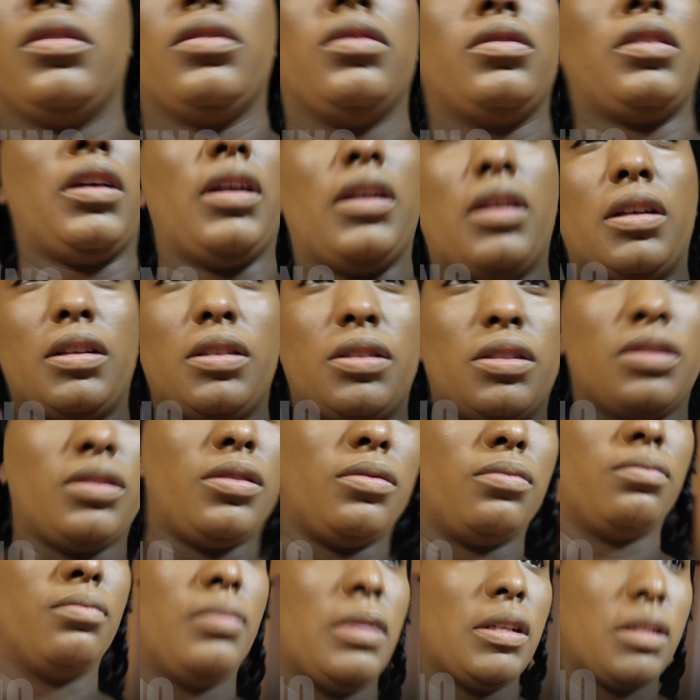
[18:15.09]
like, it
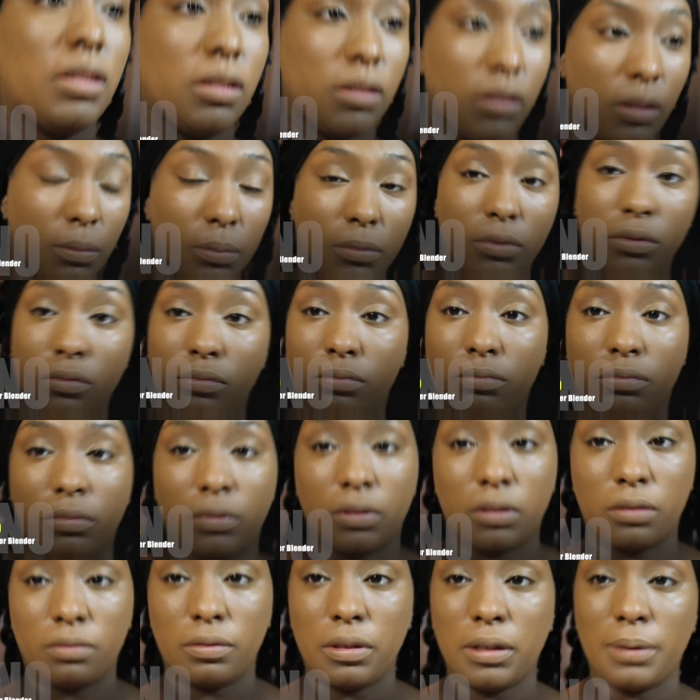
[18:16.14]
just messes up.
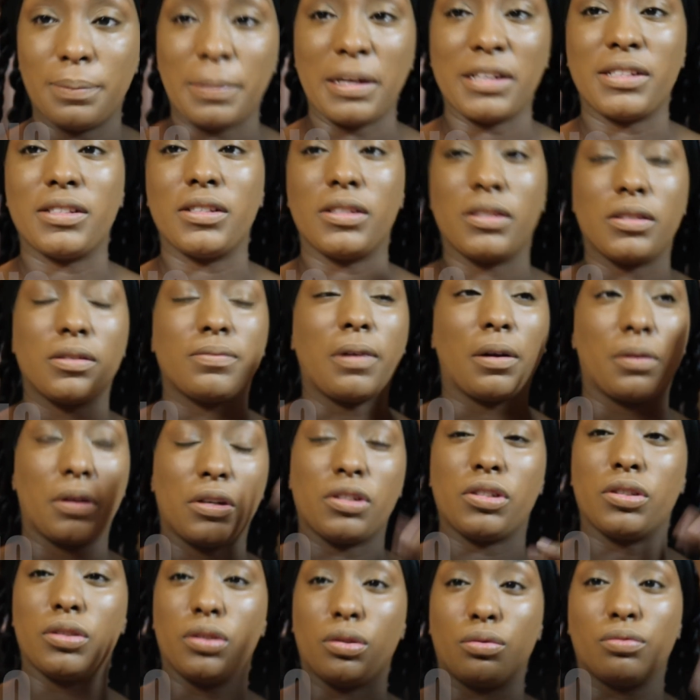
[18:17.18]
It makes this
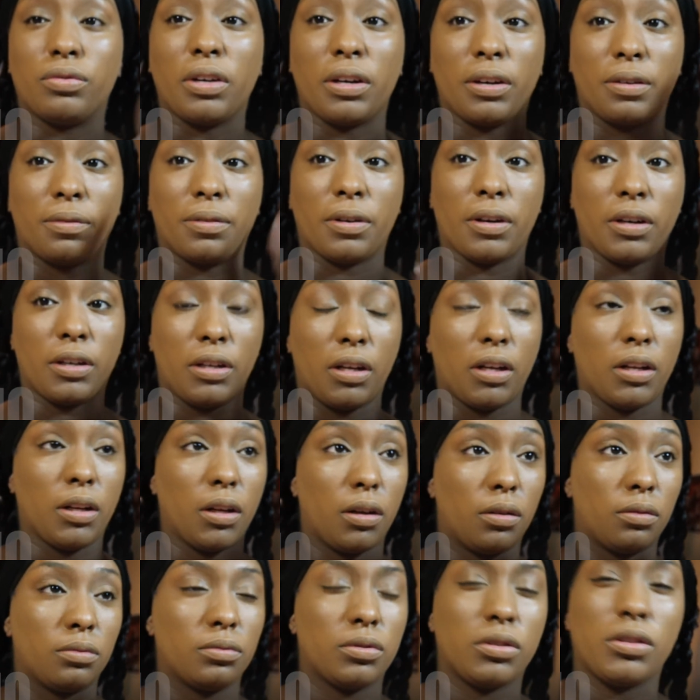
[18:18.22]
foundation look very, very
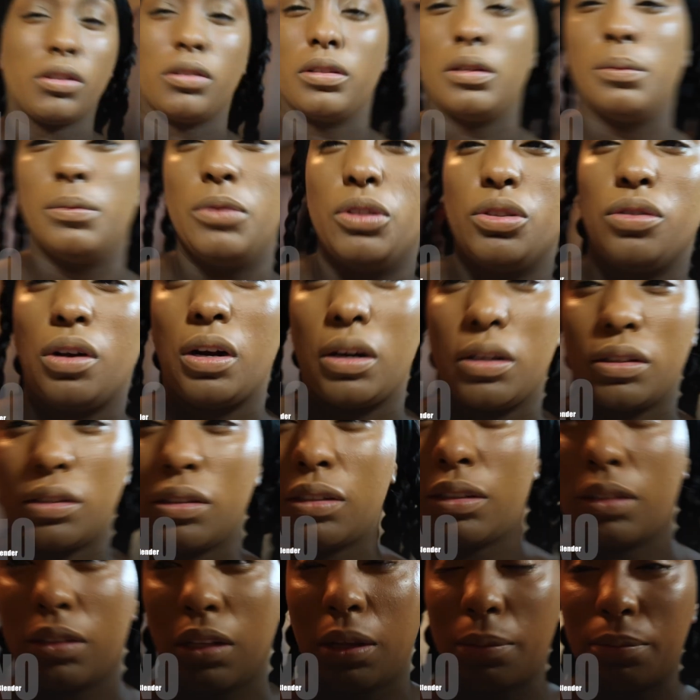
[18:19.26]
yellow. So let me try to
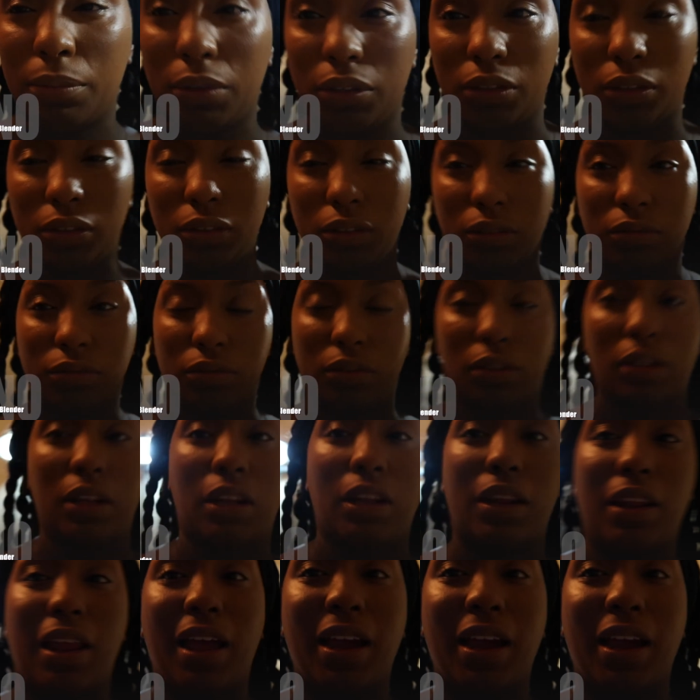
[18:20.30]
step in a different